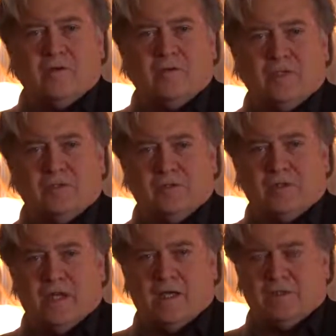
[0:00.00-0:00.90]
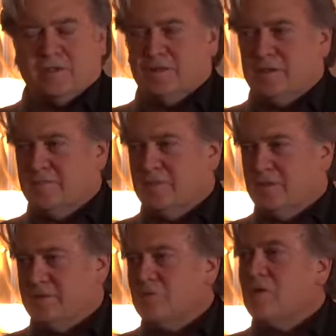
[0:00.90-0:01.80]
the great sociologist of
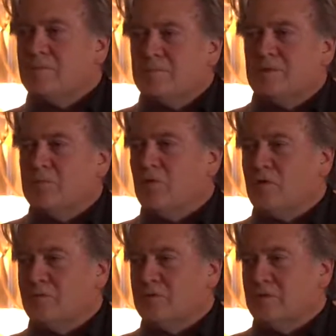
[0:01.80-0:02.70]
the Trump deplorables,